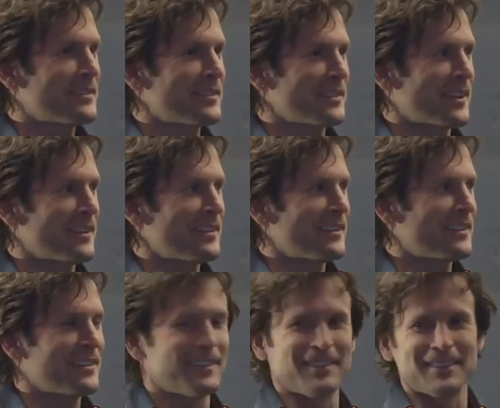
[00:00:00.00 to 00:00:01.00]
Yeah.
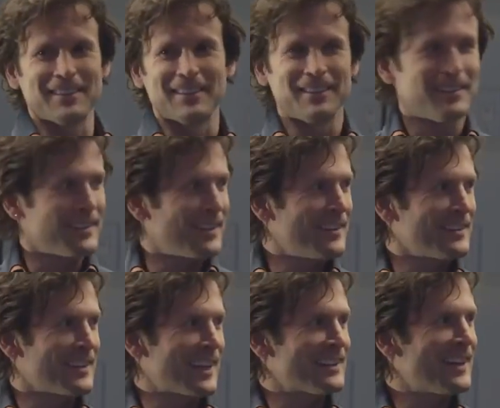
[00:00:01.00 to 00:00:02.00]
Yeah.
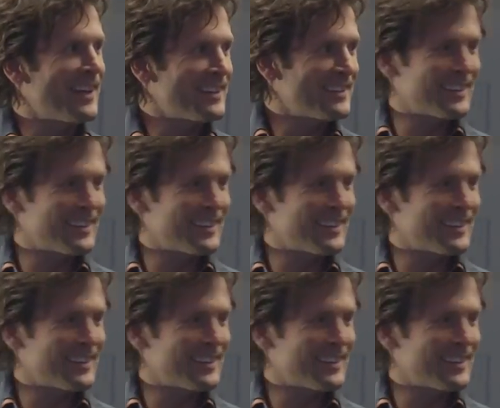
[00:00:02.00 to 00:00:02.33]
You like that?